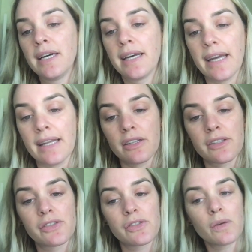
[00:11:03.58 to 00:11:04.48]
and
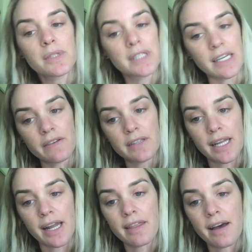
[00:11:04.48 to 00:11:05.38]
looked so relieved
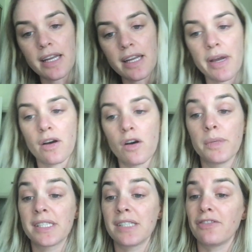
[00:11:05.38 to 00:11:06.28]
that I thought he might
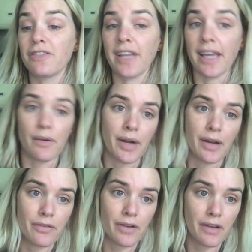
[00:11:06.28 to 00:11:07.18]
almost deflate right
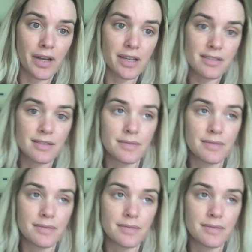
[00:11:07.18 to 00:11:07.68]
in front of us.